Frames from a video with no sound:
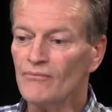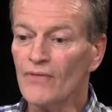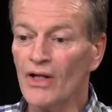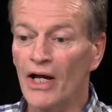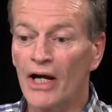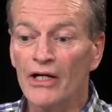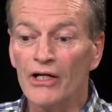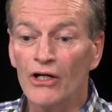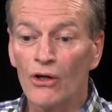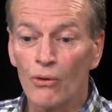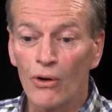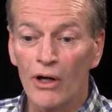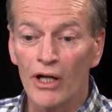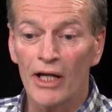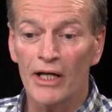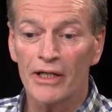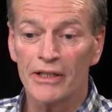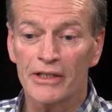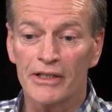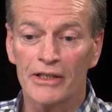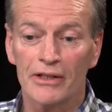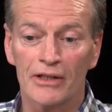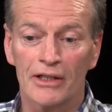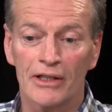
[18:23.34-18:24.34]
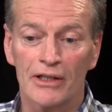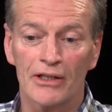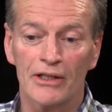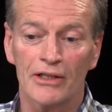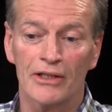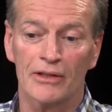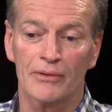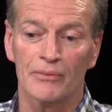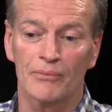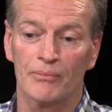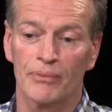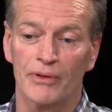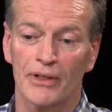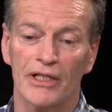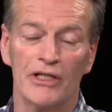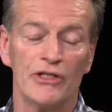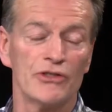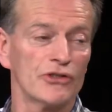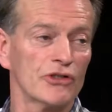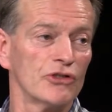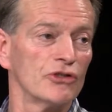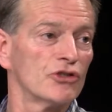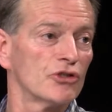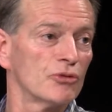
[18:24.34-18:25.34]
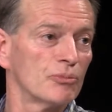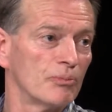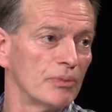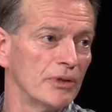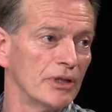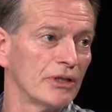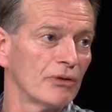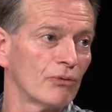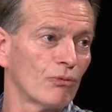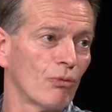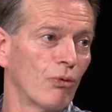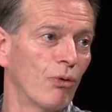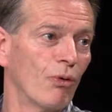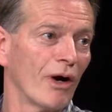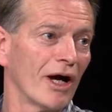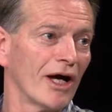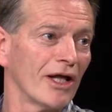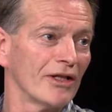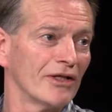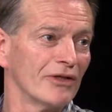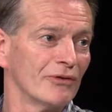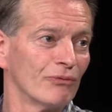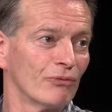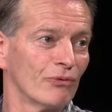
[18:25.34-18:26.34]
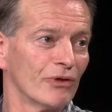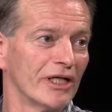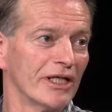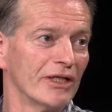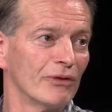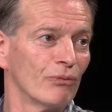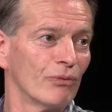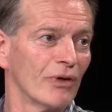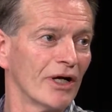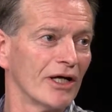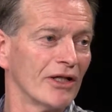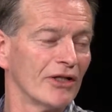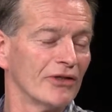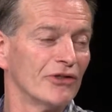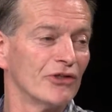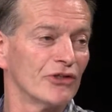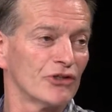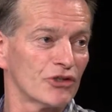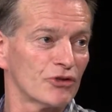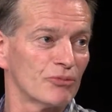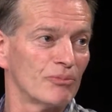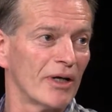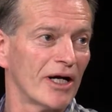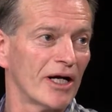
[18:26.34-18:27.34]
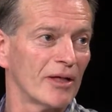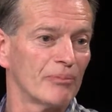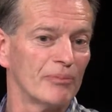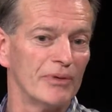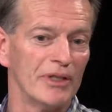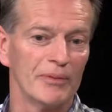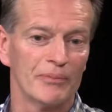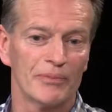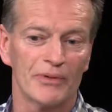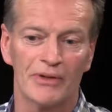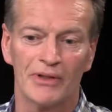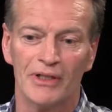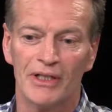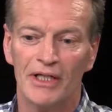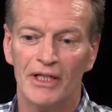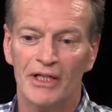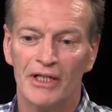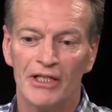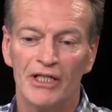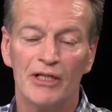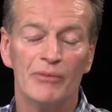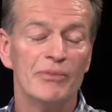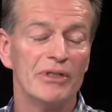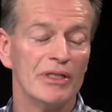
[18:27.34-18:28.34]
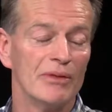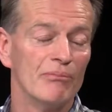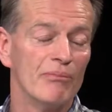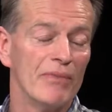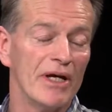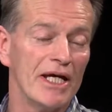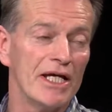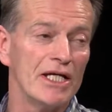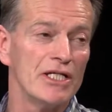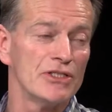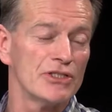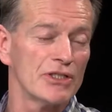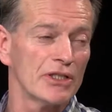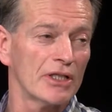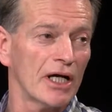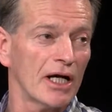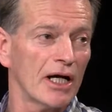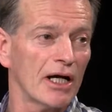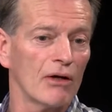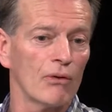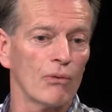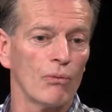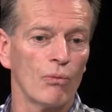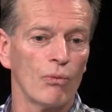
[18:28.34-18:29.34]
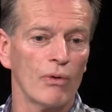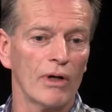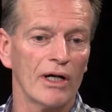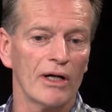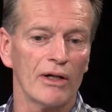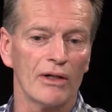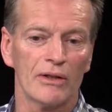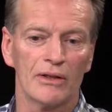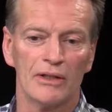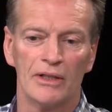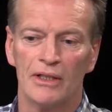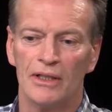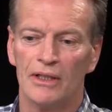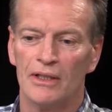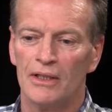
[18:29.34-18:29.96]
I know all our players can speak well and read well, and they're smart people. You'd be amazed at how well